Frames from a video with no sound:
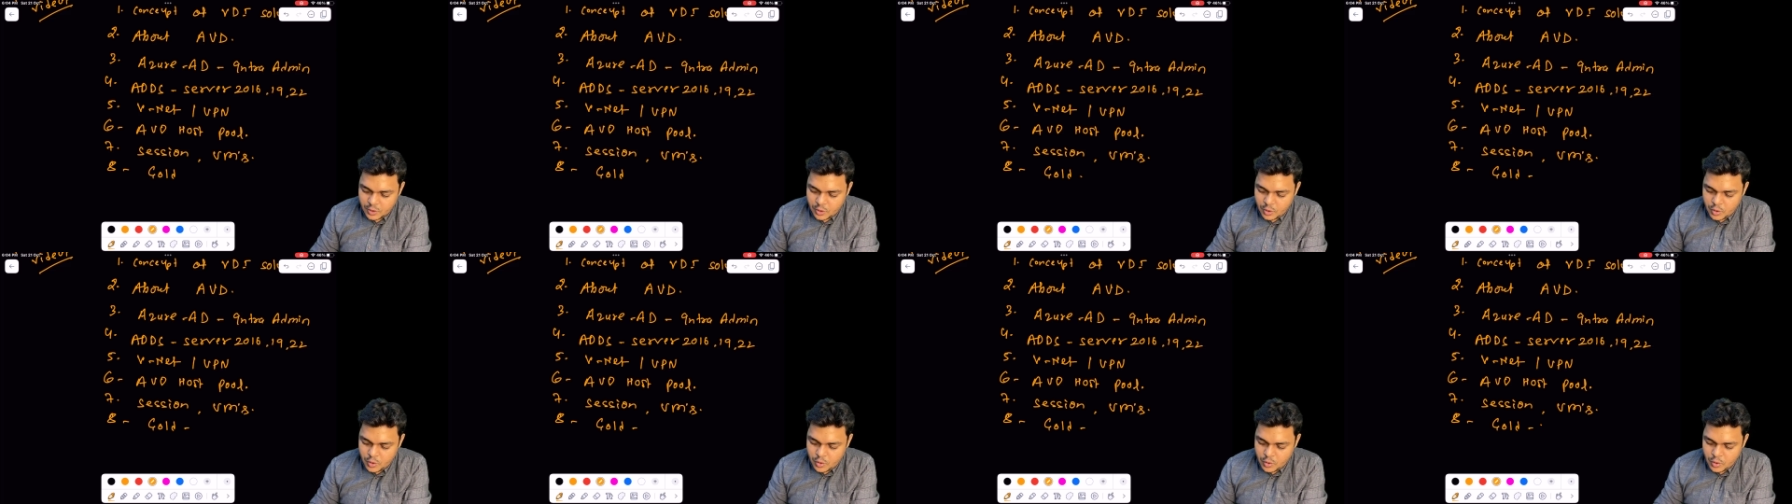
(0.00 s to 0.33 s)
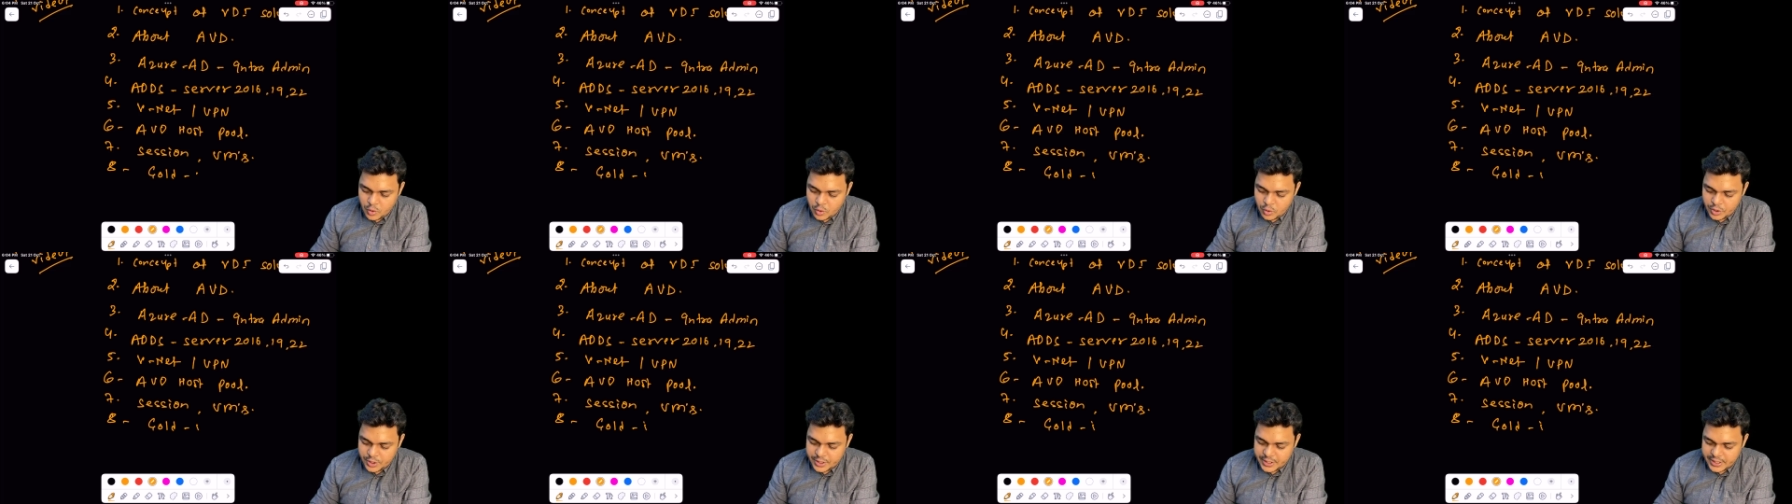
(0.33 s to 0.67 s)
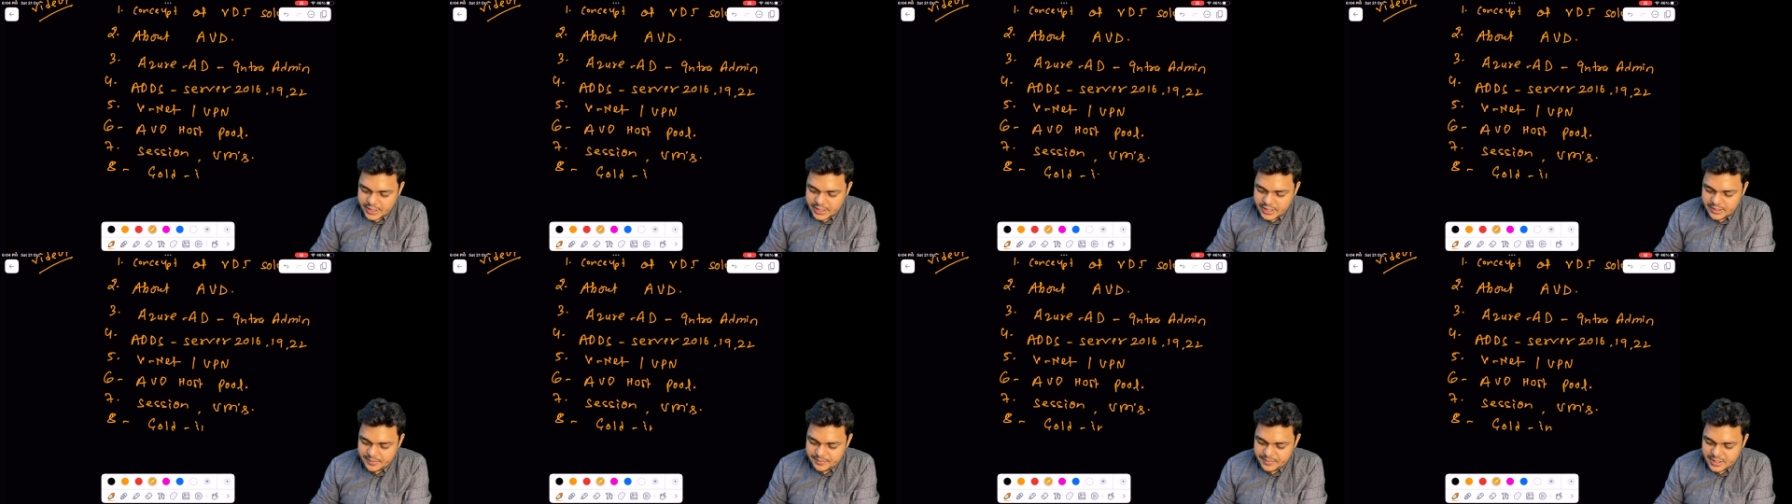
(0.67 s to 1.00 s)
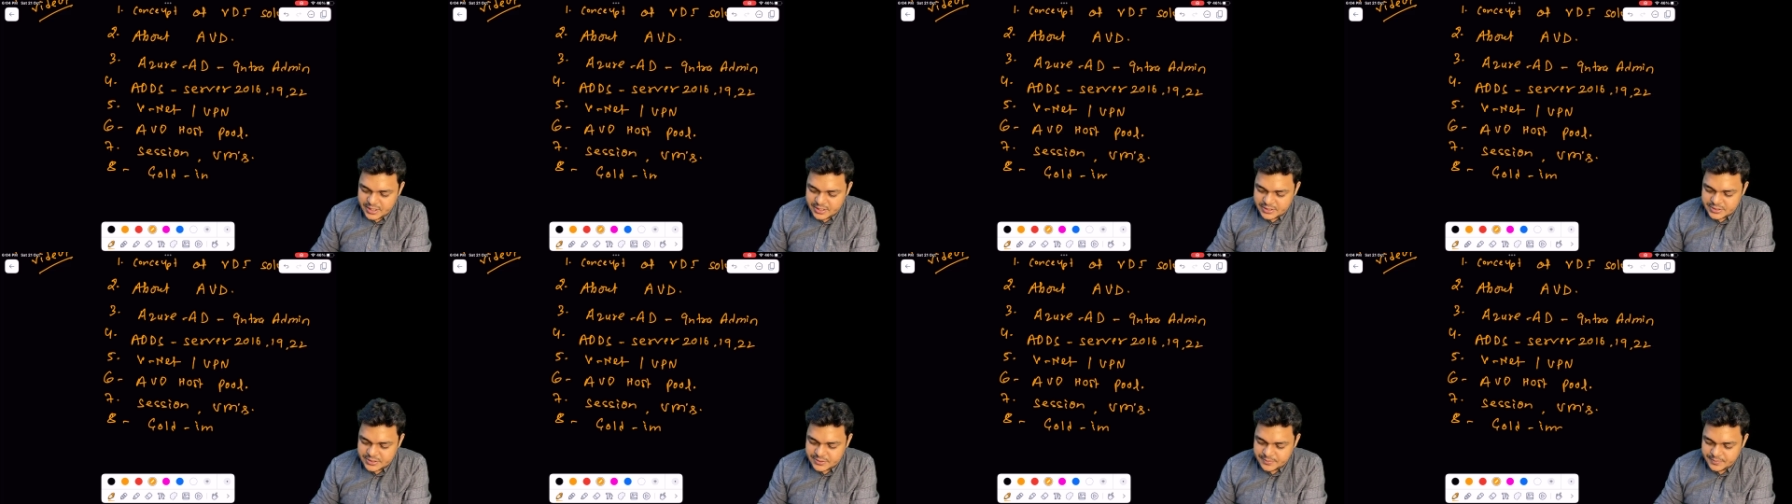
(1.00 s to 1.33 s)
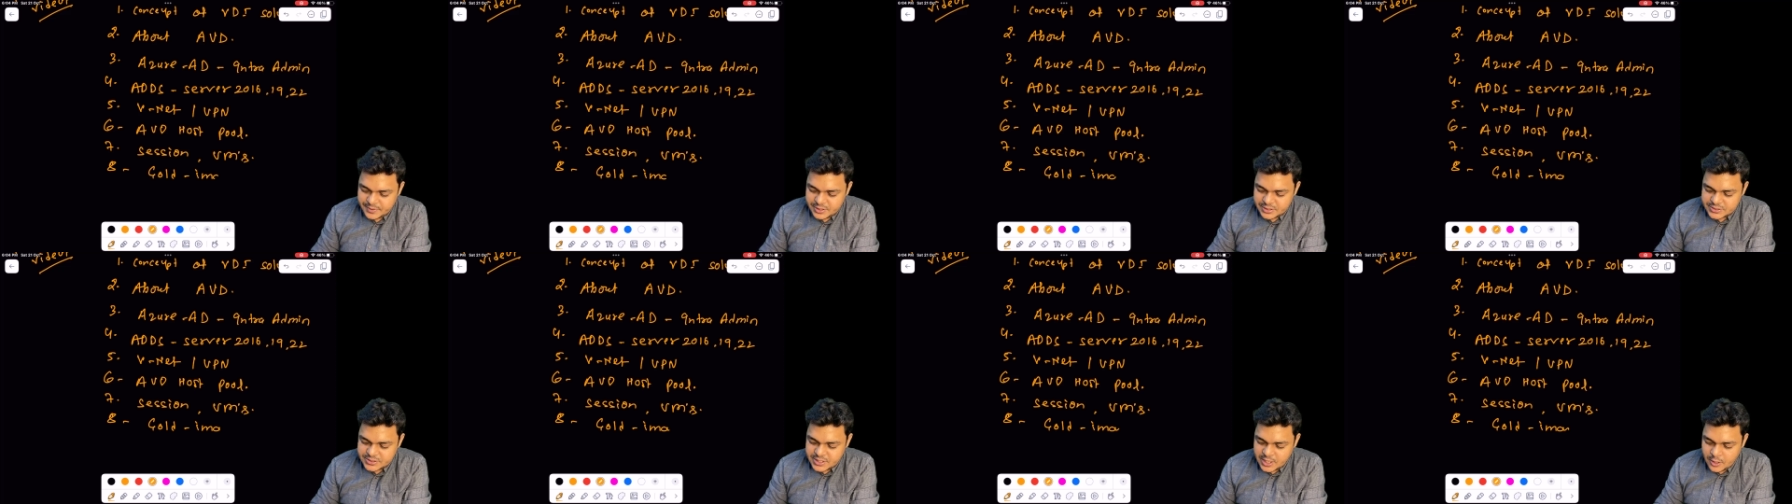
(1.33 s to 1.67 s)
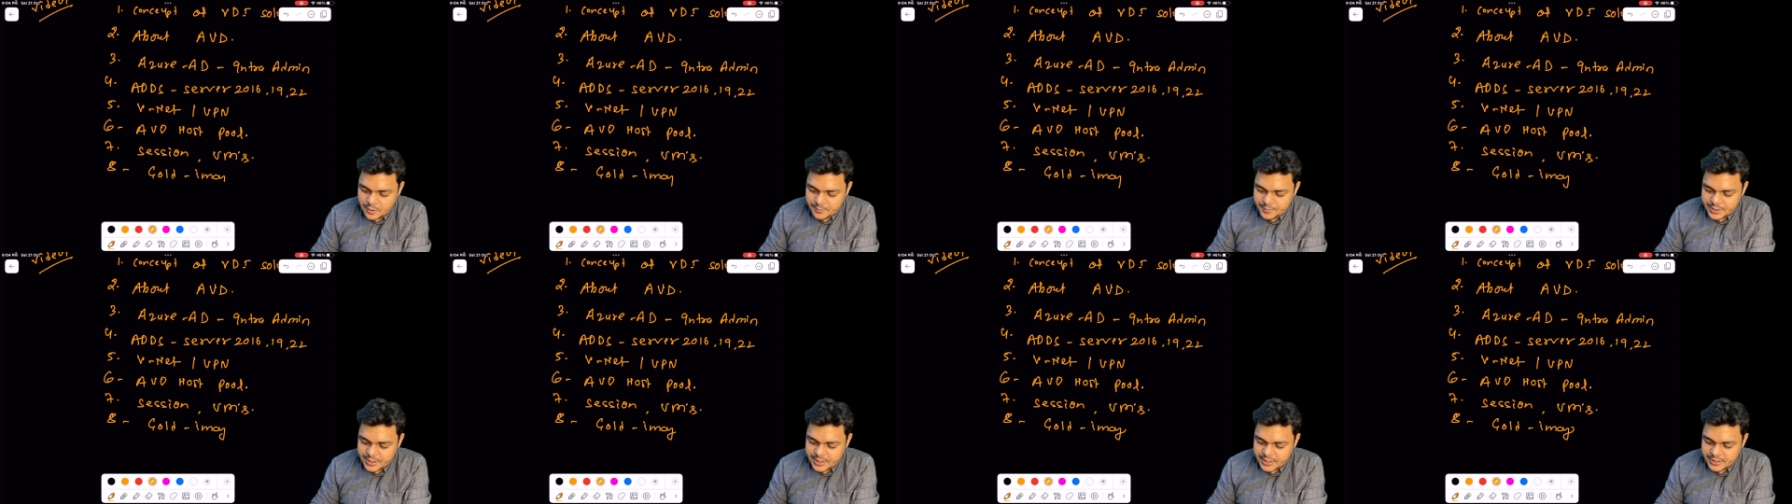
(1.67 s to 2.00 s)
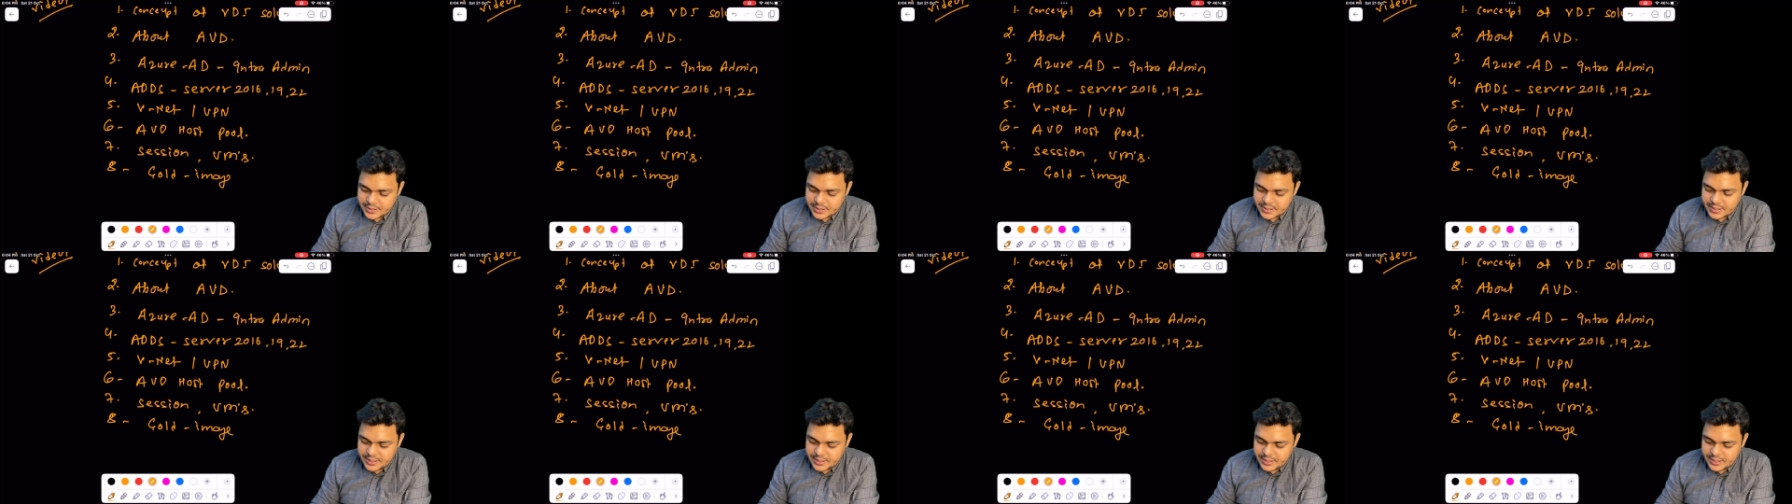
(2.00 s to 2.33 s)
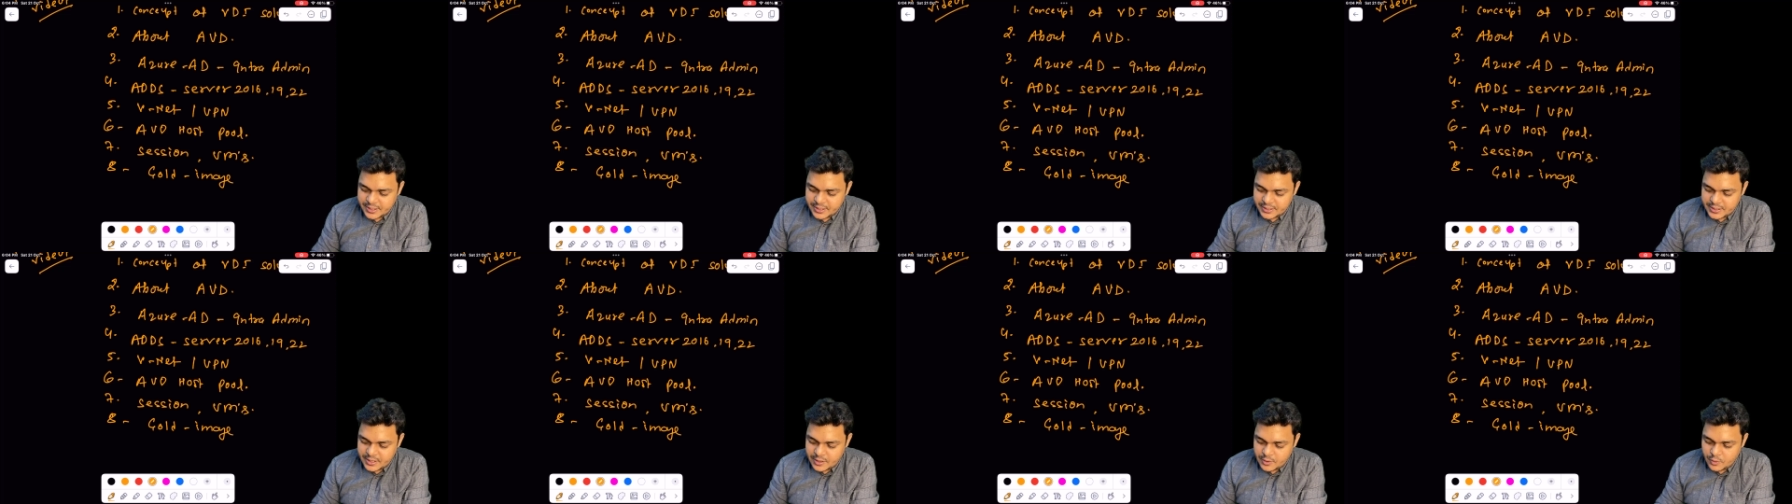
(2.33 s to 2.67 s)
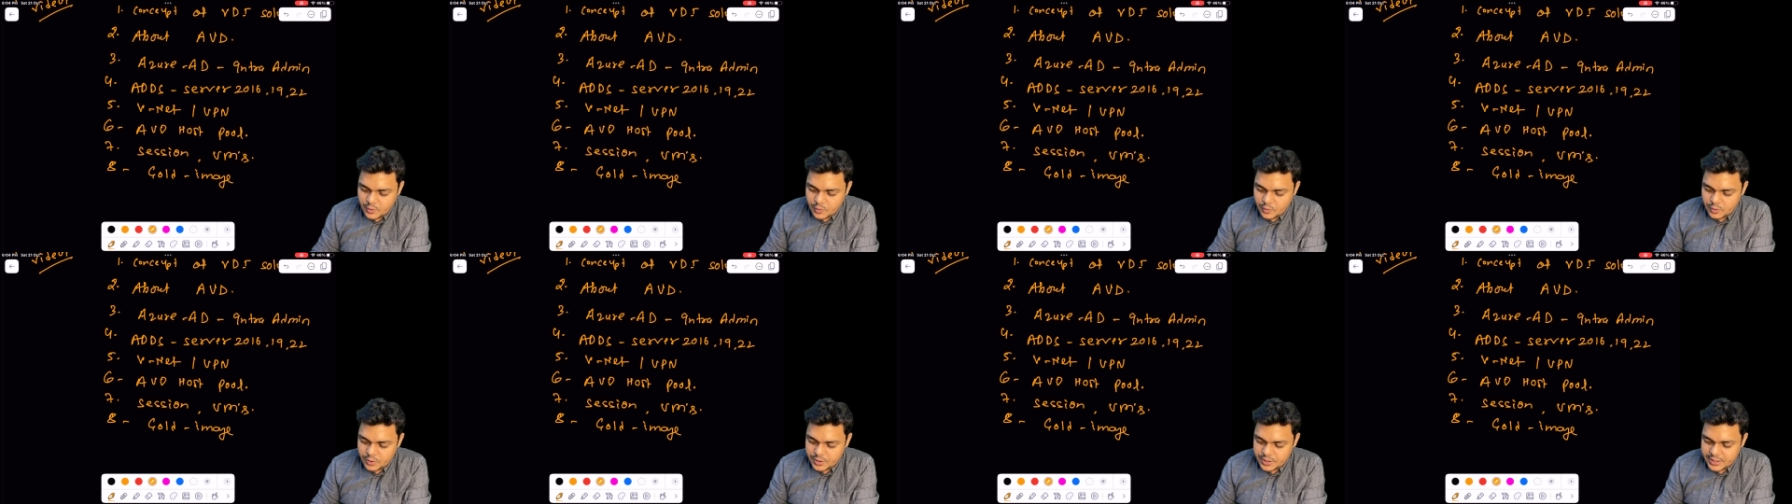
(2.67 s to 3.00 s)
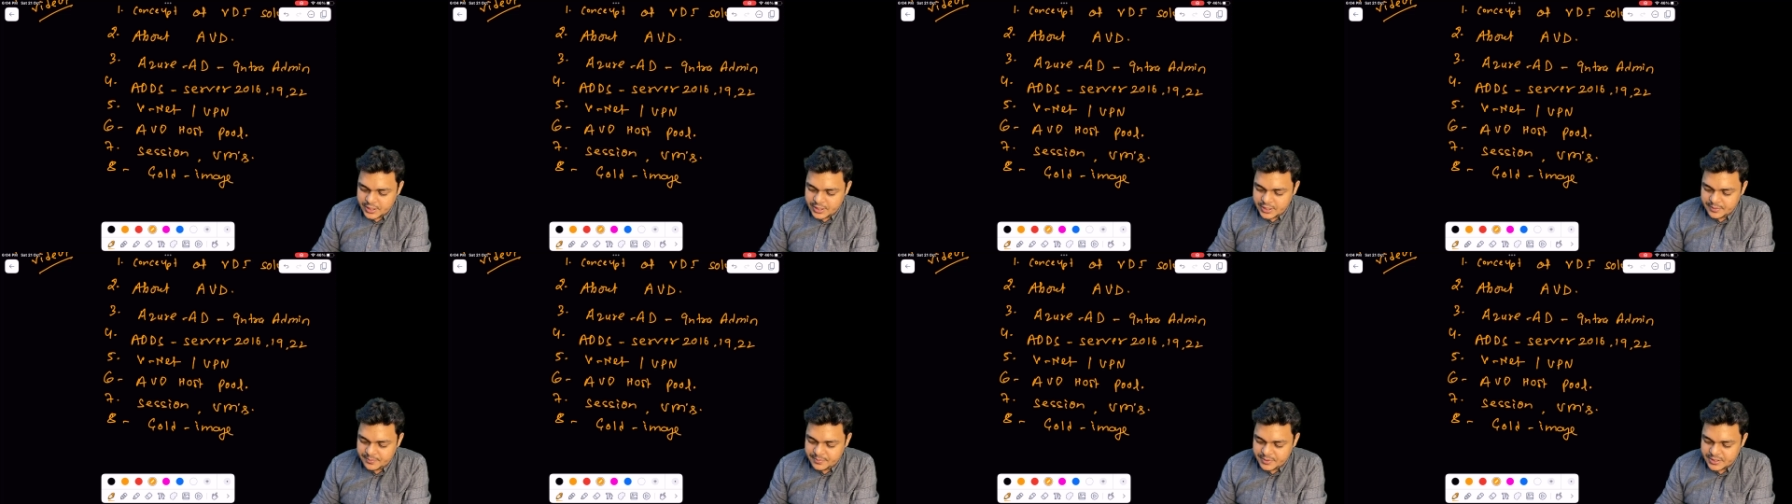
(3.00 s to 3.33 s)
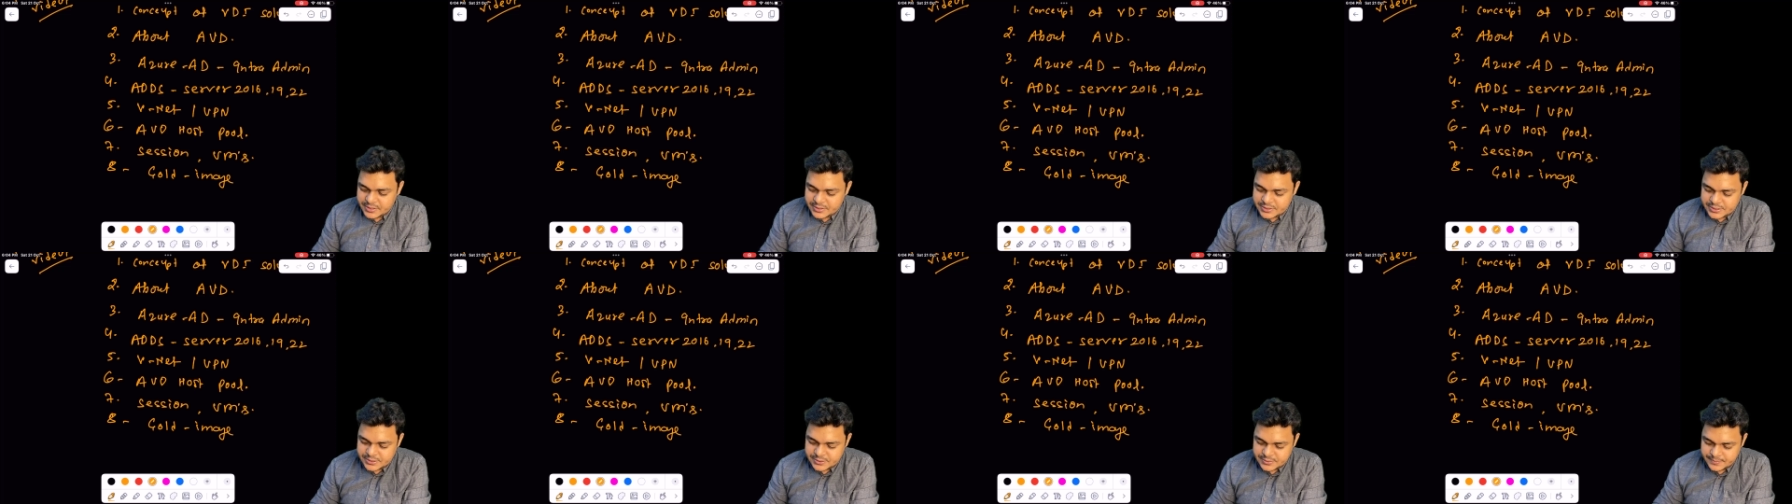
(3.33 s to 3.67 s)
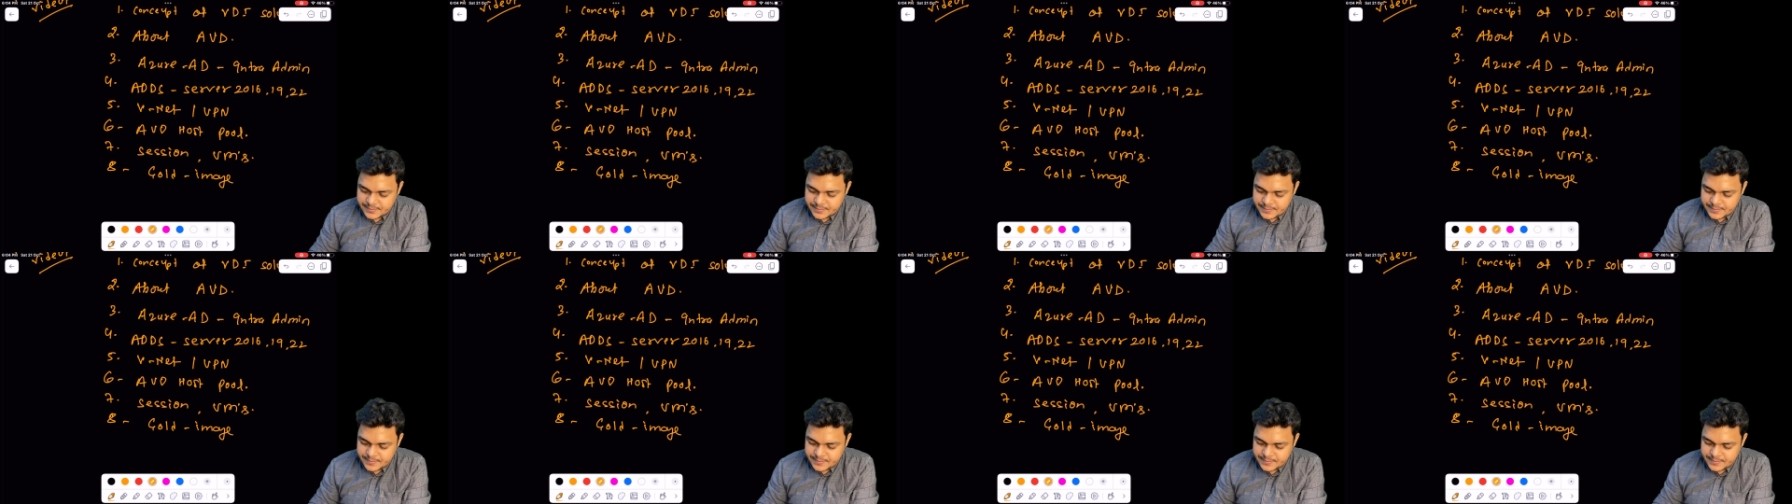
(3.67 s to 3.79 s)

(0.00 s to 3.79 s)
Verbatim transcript: gold image means how we can create a gold image